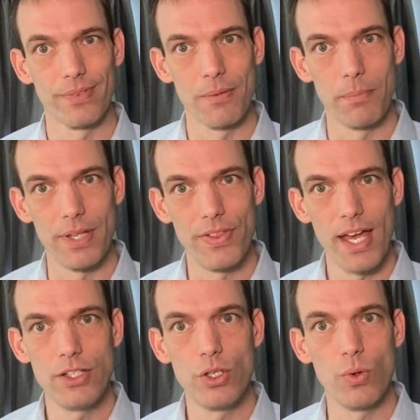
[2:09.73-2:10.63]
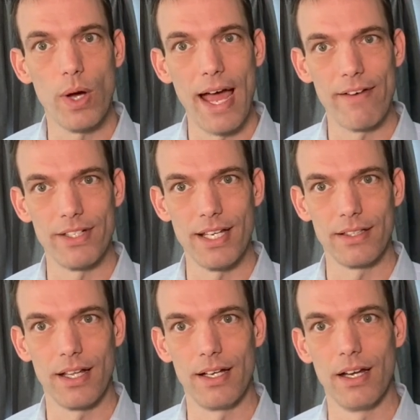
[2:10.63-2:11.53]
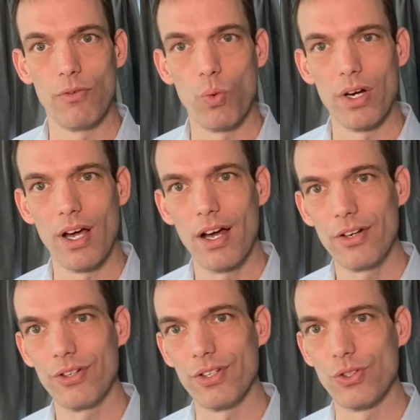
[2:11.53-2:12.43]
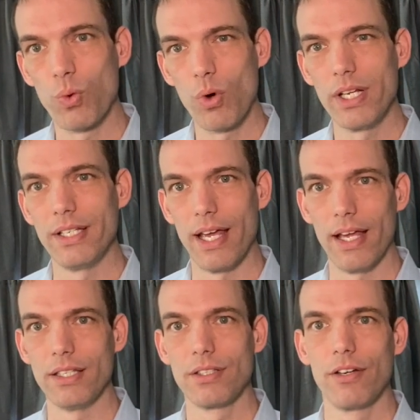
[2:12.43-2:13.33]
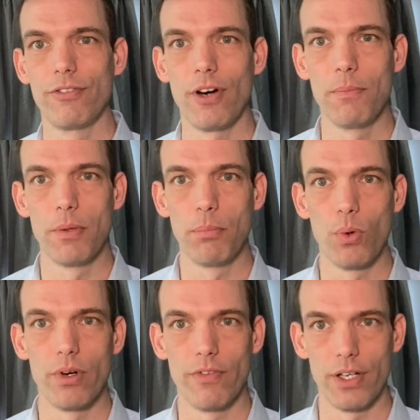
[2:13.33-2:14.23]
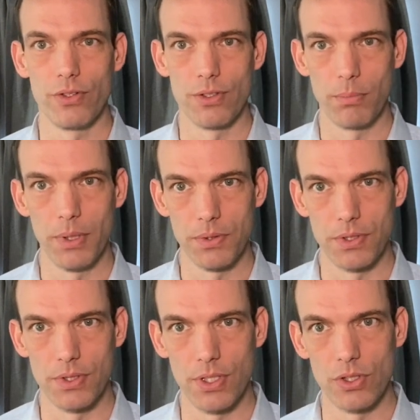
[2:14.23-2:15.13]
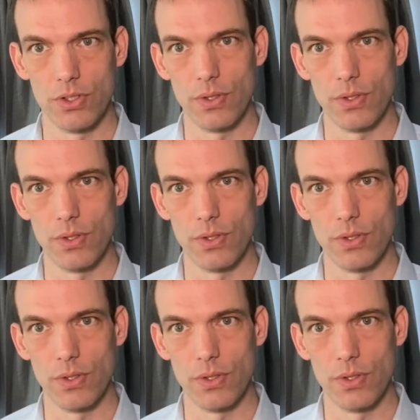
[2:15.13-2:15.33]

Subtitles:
But then you have a deadline of 120 days from the Board of Veterans' Appeals decision.